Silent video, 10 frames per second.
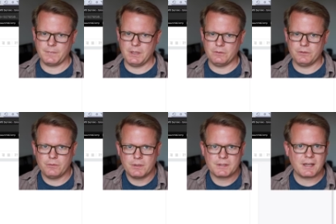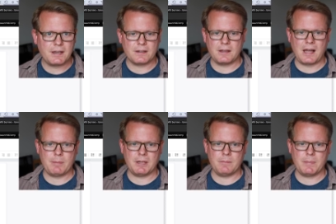you don't do this kind of
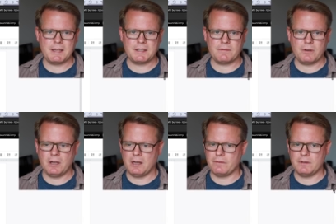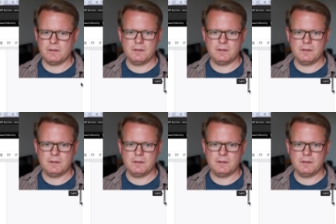copying and pasting very often.